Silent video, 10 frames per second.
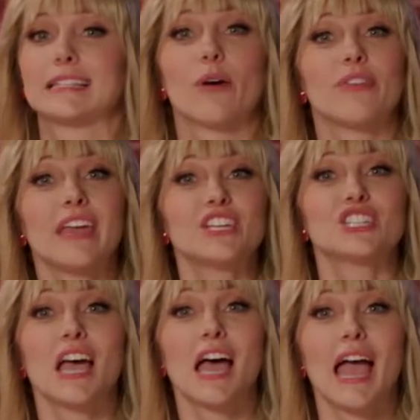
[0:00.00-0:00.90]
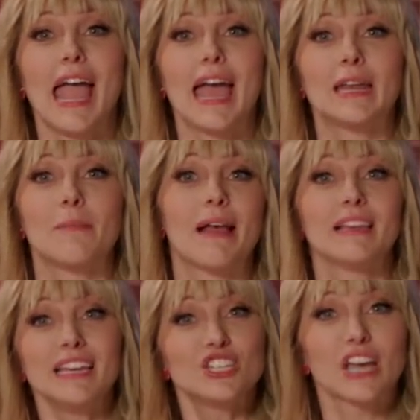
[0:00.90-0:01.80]
South Asia and
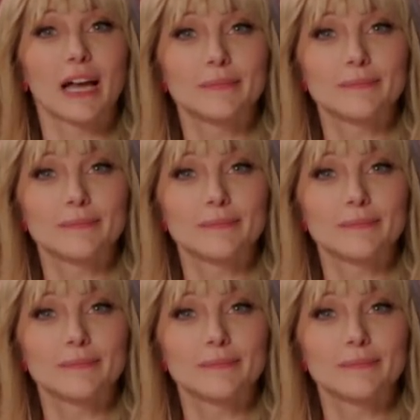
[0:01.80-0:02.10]
Melanesia.